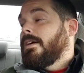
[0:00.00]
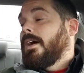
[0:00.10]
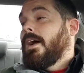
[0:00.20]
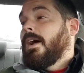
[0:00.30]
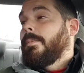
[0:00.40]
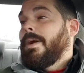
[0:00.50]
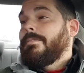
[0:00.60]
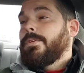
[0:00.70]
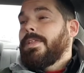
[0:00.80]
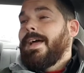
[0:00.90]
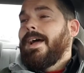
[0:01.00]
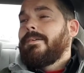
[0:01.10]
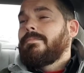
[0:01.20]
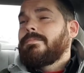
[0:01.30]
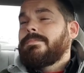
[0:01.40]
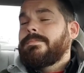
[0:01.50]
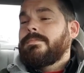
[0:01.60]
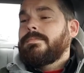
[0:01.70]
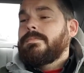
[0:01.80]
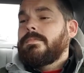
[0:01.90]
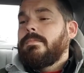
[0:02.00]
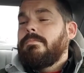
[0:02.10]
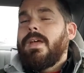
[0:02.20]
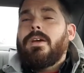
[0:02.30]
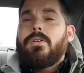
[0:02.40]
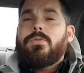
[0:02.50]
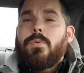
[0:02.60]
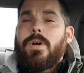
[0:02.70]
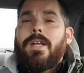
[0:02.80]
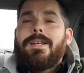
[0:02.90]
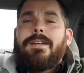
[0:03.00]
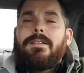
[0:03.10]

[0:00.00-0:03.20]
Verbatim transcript: Um, after that, may go to a